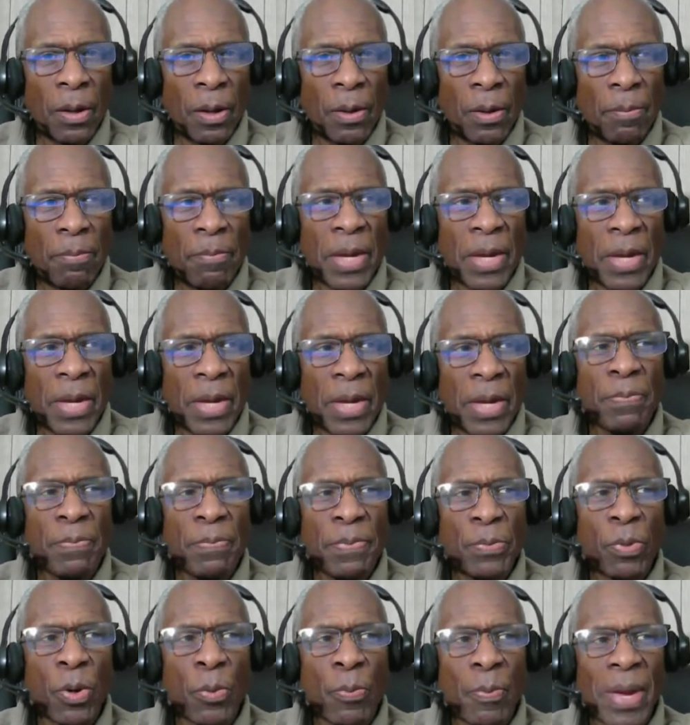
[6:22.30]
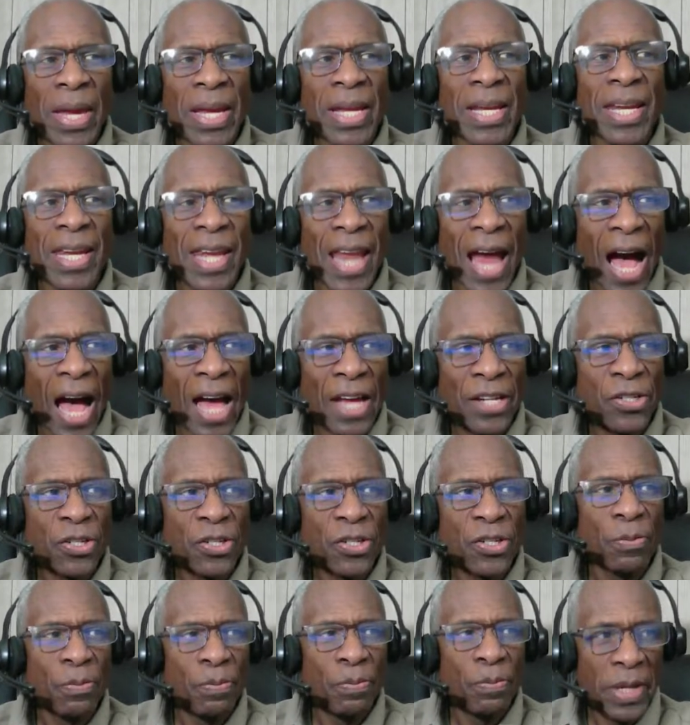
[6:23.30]
many people may
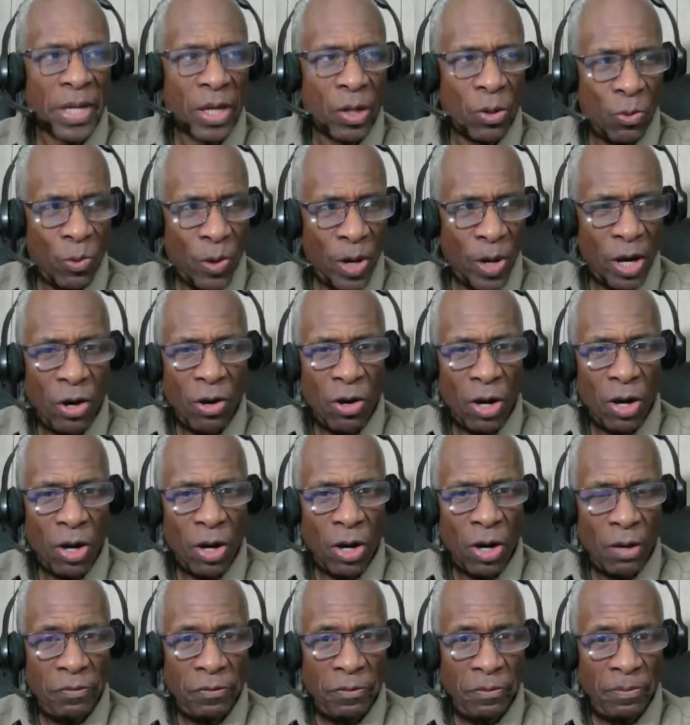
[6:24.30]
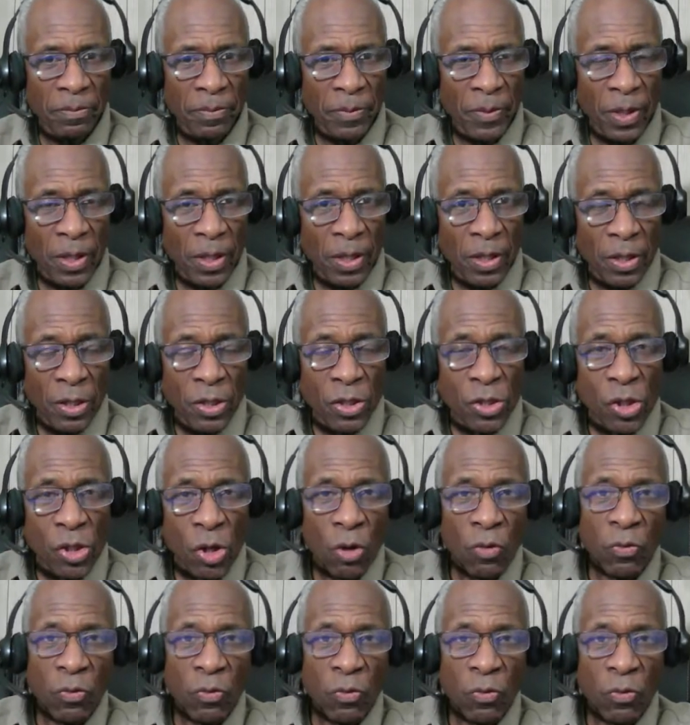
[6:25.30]
not be aware of.
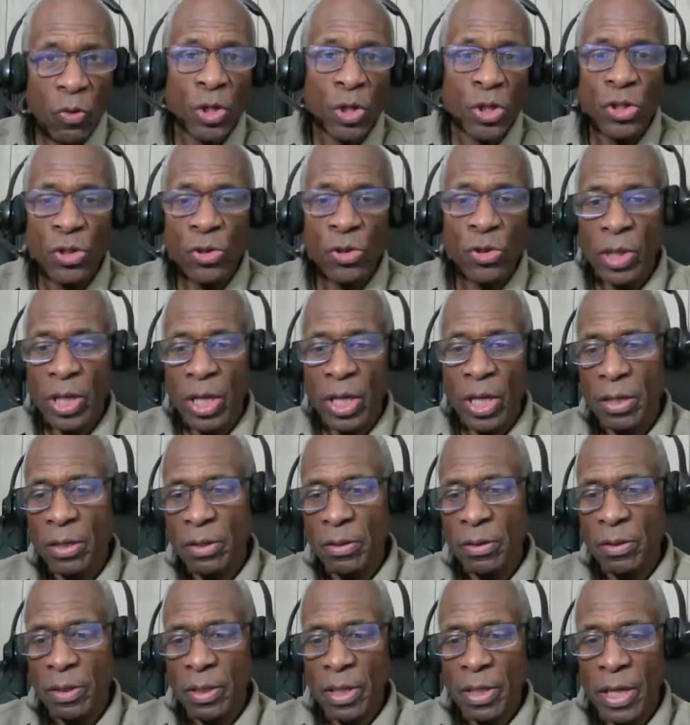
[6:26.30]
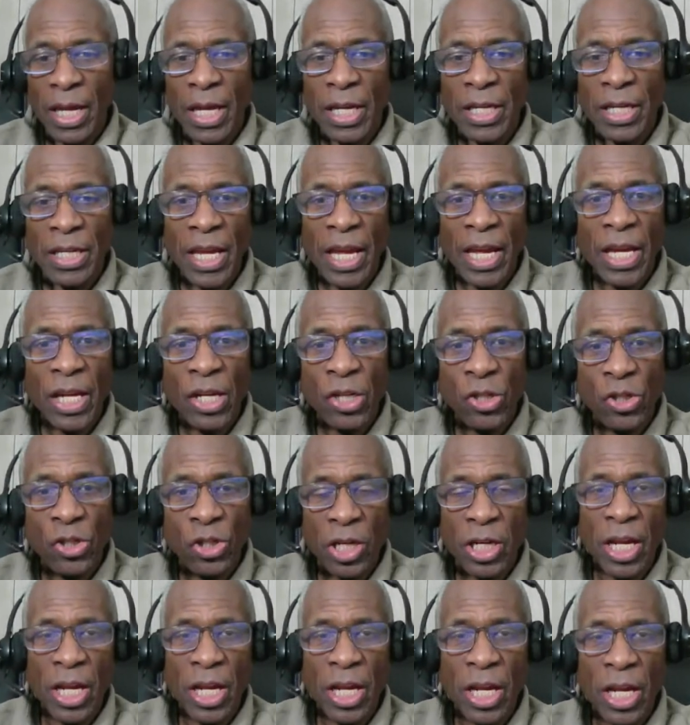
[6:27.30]
So, of course, you can engage
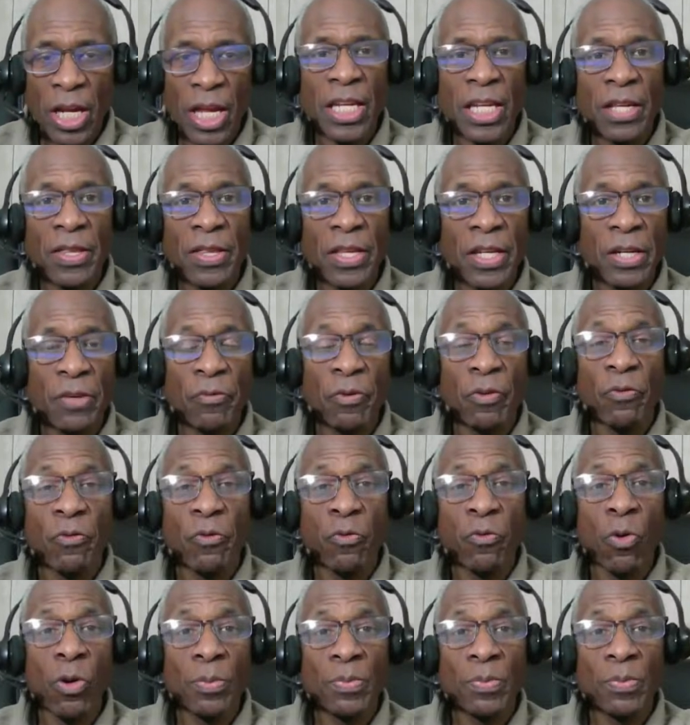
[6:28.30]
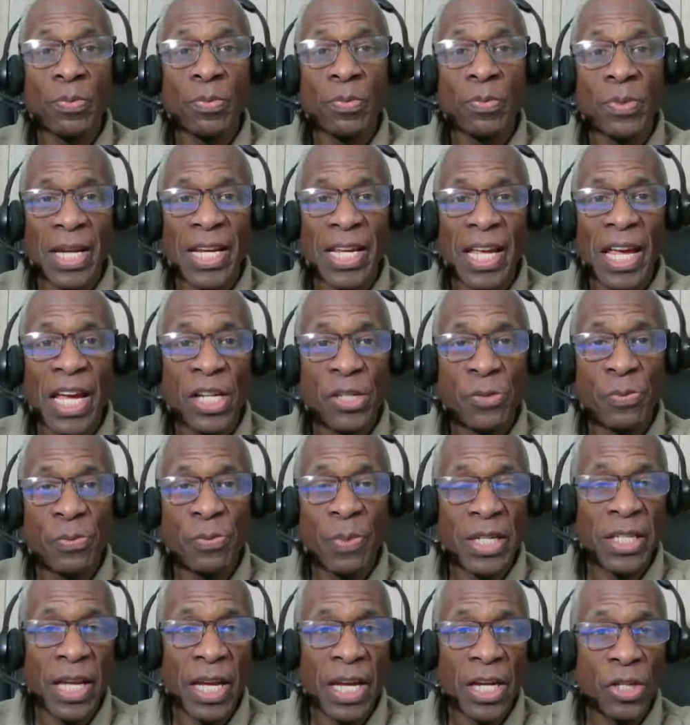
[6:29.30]
in any of the different forms that
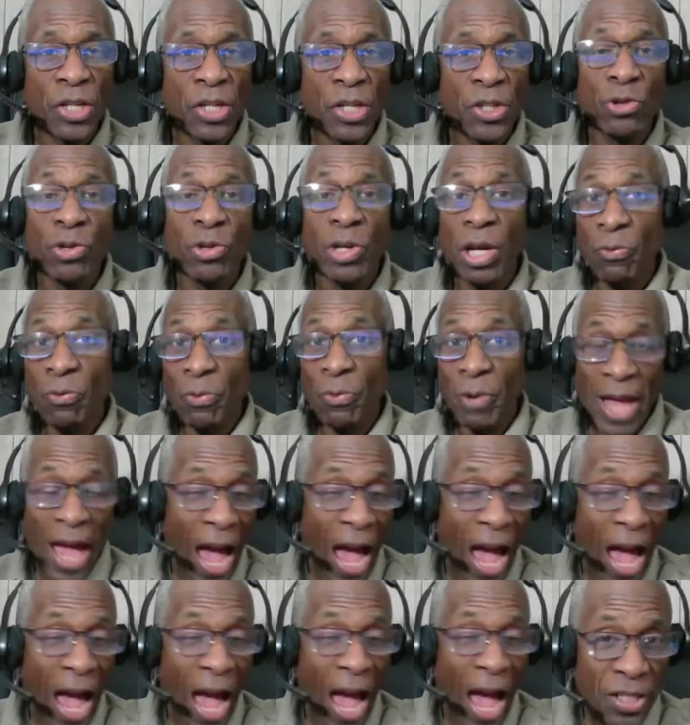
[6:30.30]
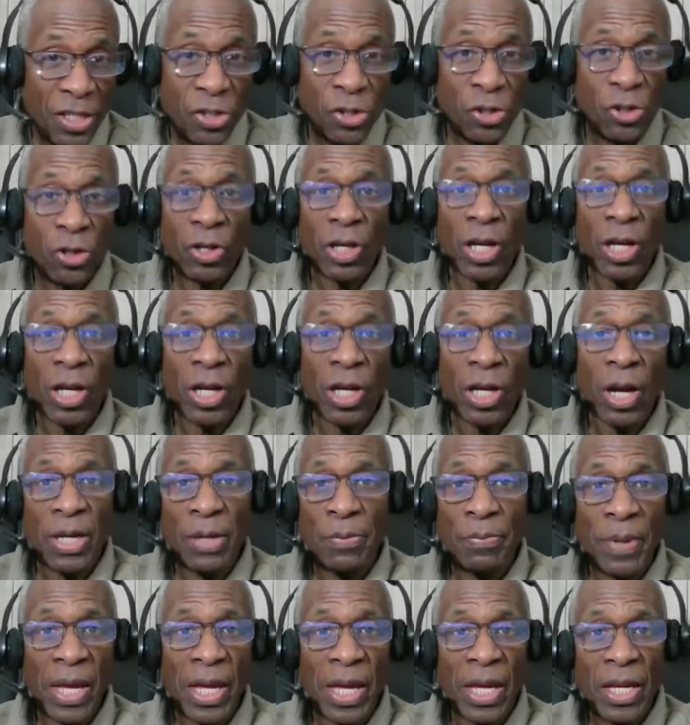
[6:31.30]
engagement takes. You can react as your
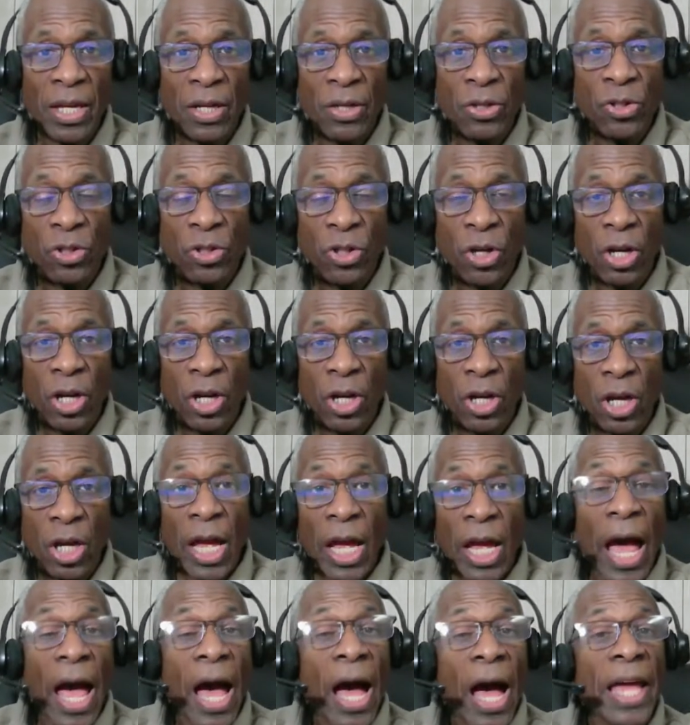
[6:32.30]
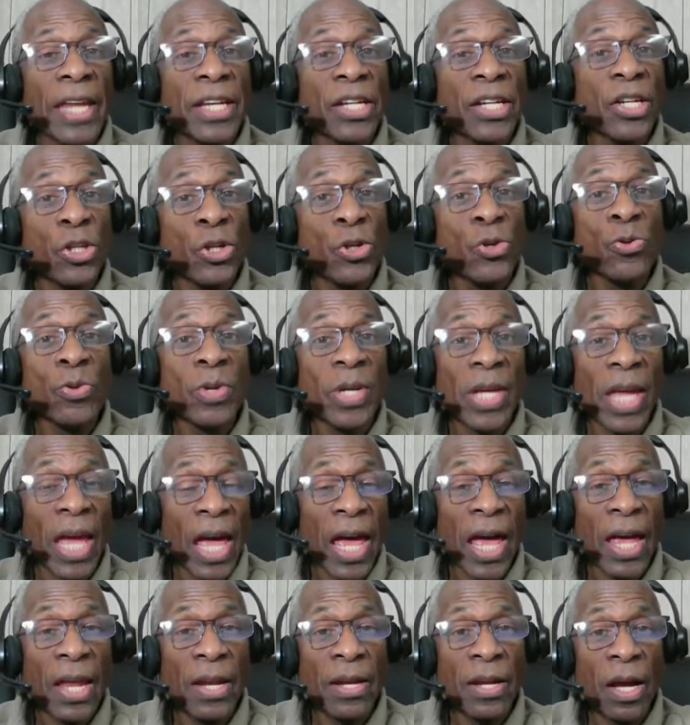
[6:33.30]
company page, and you
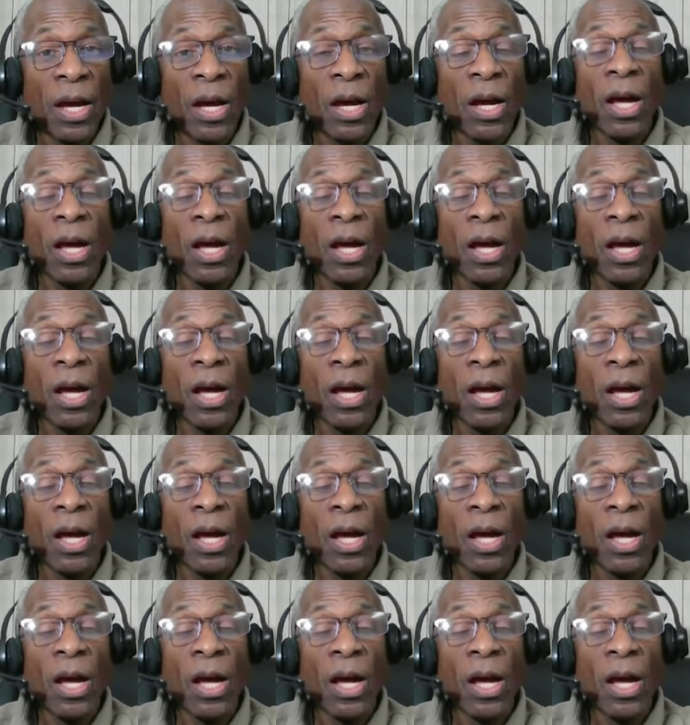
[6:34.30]
can